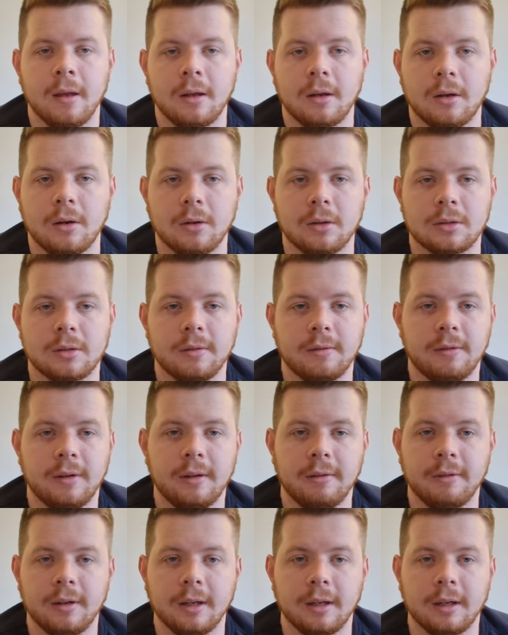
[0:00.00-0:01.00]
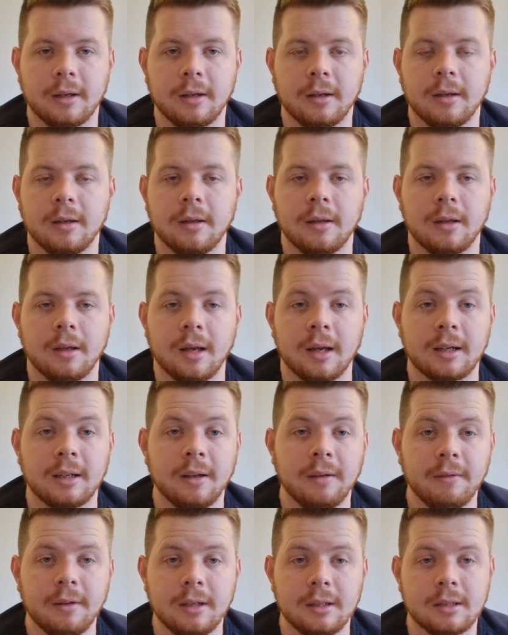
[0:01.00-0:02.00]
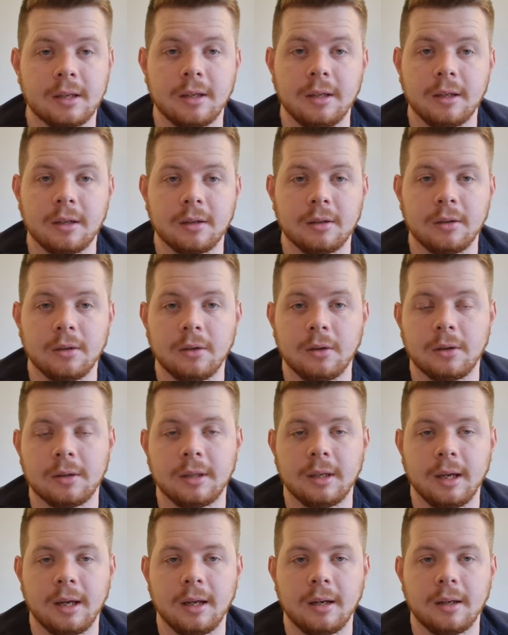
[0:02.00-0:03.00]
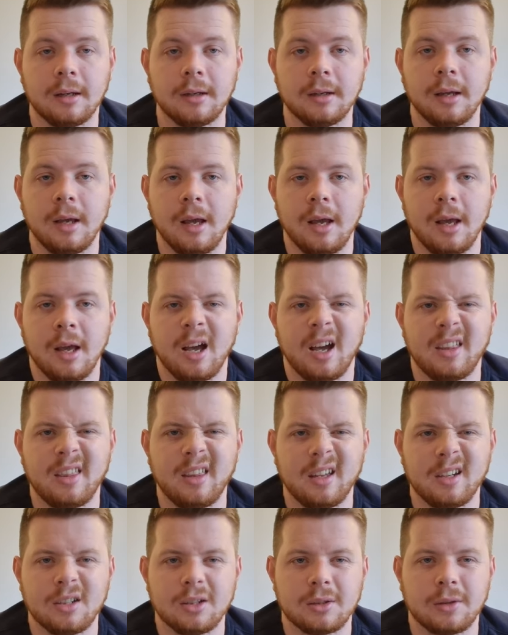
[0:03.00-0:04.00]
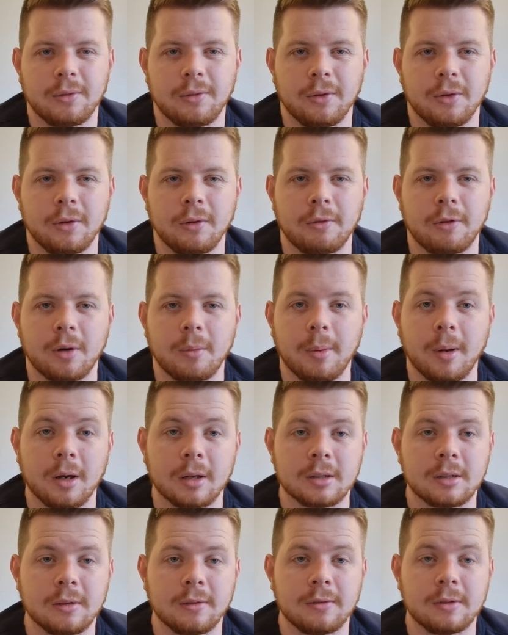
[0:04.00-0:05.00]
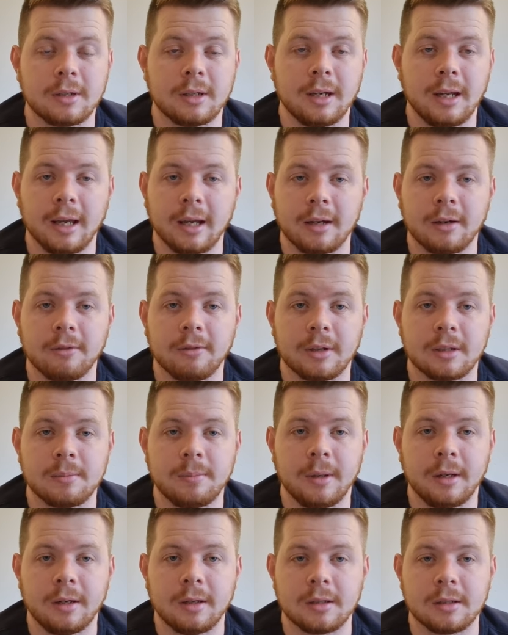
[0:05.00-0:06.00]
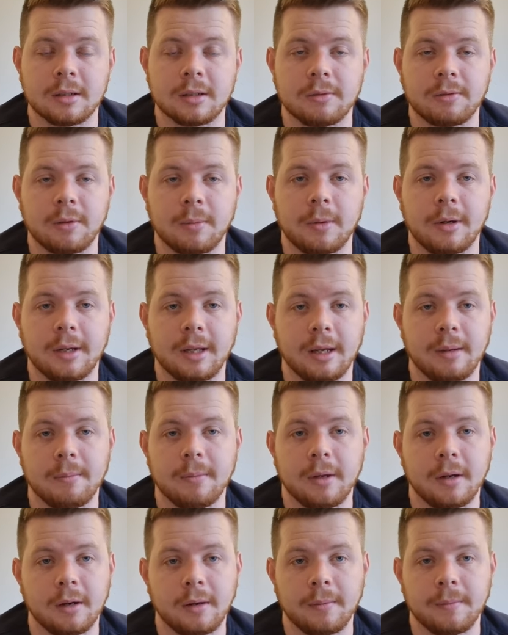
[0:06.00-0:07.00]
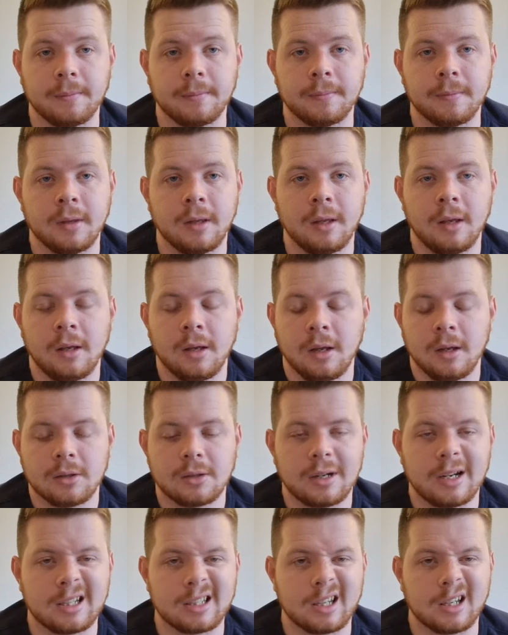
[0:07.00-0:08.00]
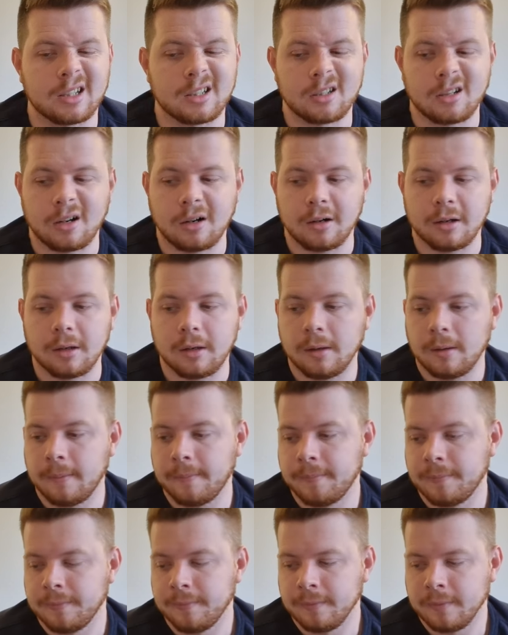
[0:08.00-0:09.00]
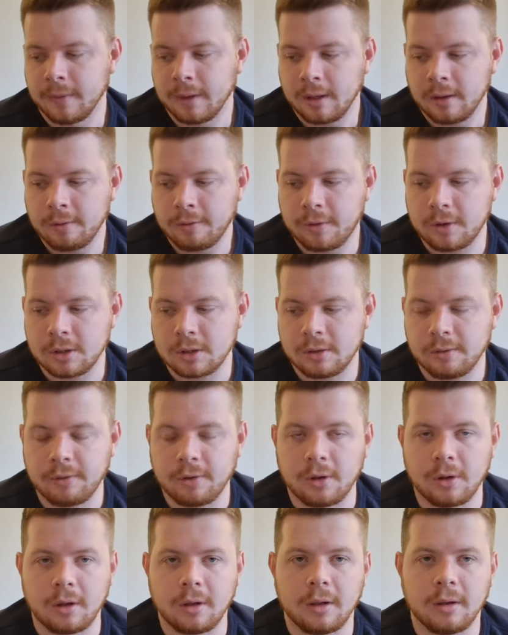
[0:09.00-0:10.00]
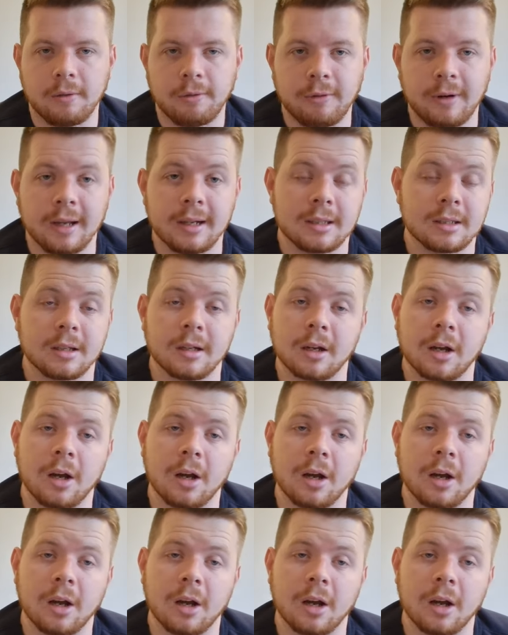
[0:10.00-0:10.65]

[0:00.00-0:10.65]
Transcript: cost of living, activities that you can do on the island, and then just a few of our positives and negative experiences from our time there. So let's get started. First of all, flights and